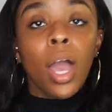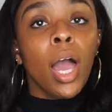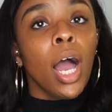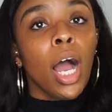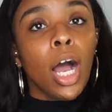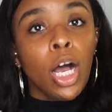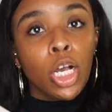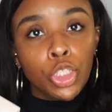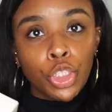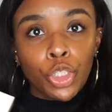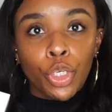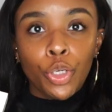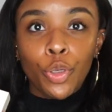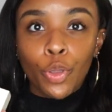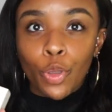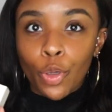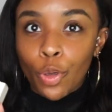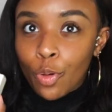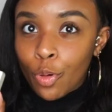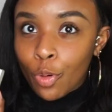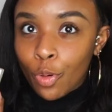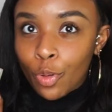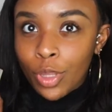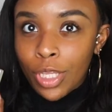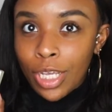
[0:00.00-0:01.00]
I'll show you the
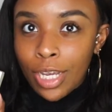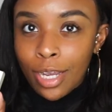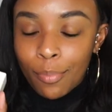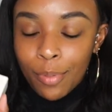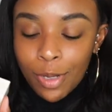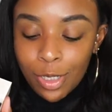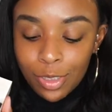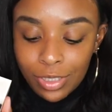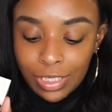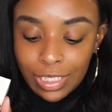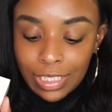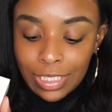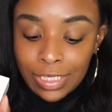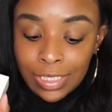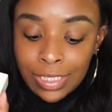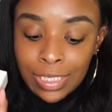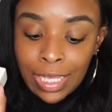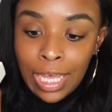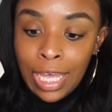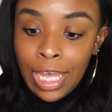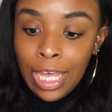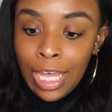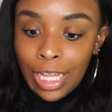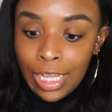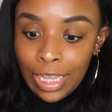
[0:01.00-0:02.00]
cool thing about these
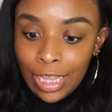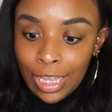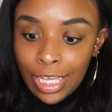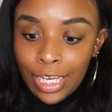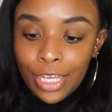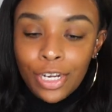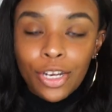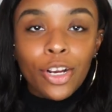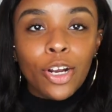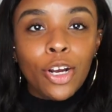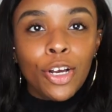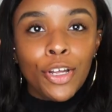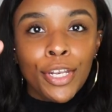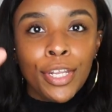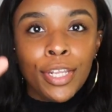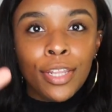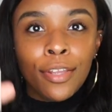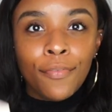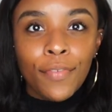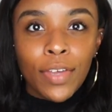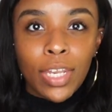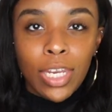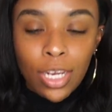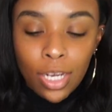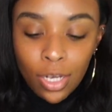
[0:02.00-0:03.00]
later on in the
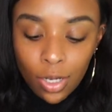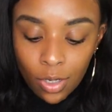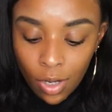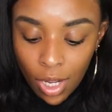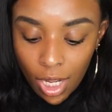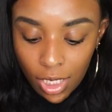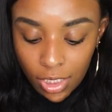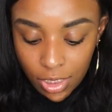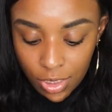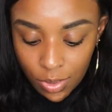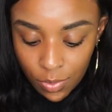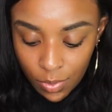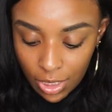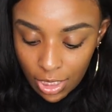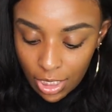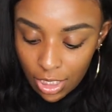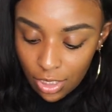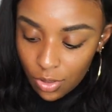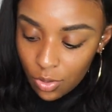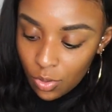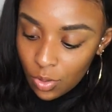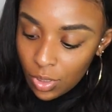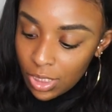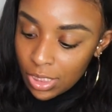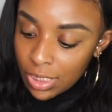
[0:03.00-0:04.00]
video. I just want to
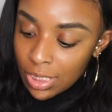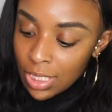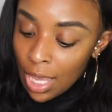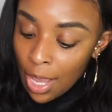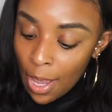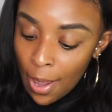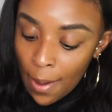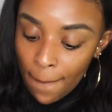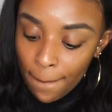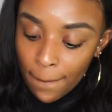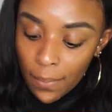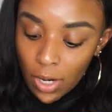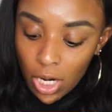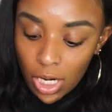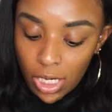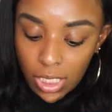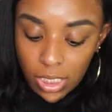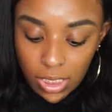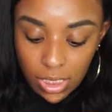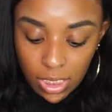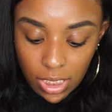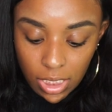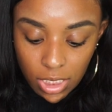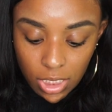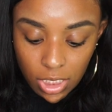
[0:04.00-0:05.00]
get through these
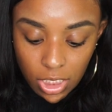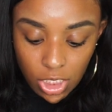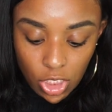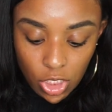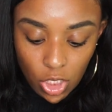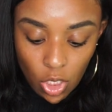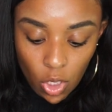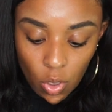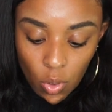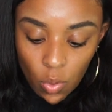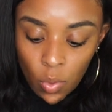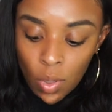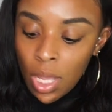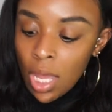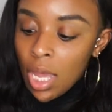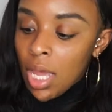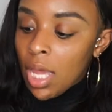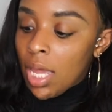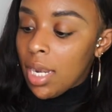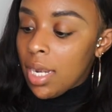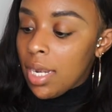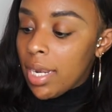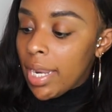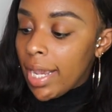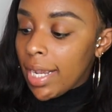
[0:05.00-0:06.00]
prices. So
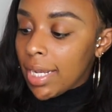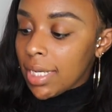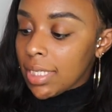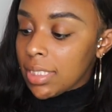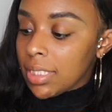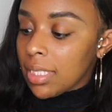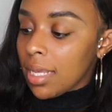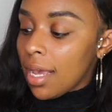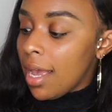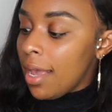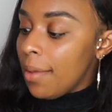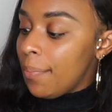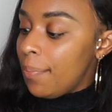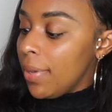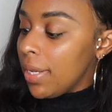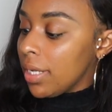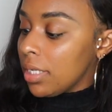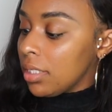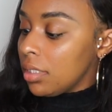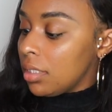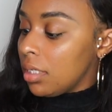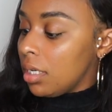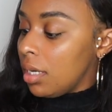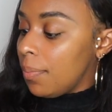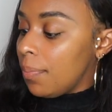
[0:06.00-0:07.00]
next I
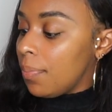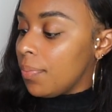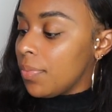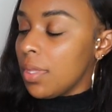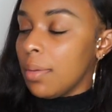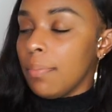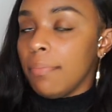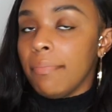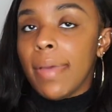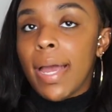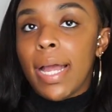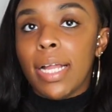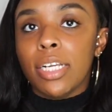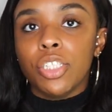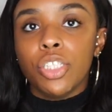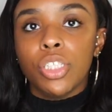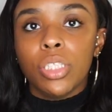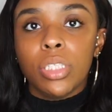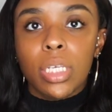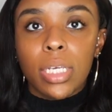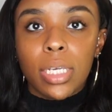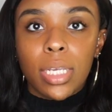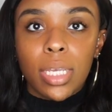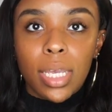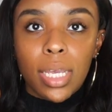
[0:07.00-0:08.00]
picked up the
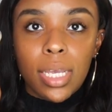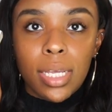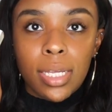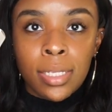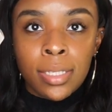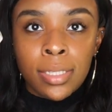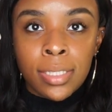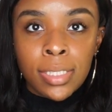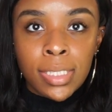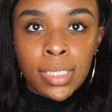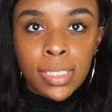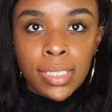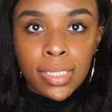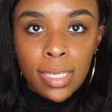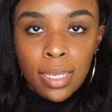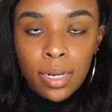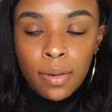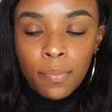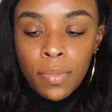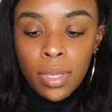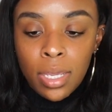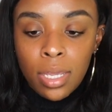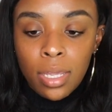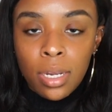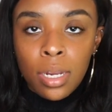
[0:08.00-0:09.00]
matchstick in
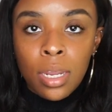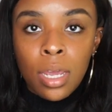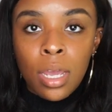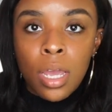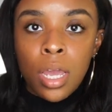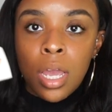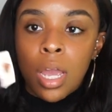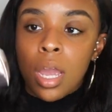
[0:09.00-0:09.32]
Sinamon.